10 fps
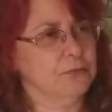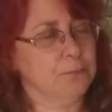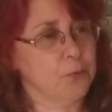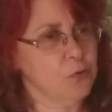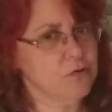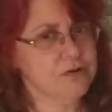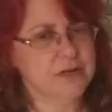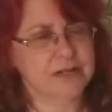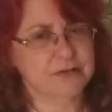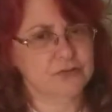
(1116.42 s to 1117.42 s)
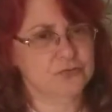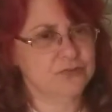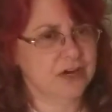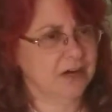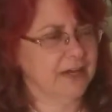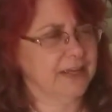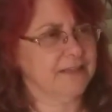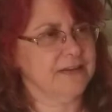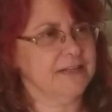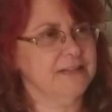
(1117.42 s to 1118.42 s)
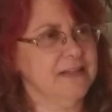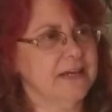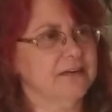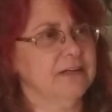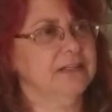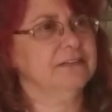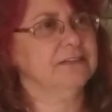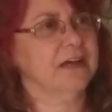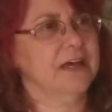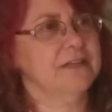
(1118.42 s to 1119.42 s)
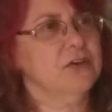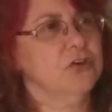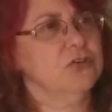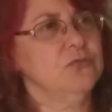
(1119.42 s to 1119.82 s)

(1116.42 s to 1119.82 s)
born and you die, and inside you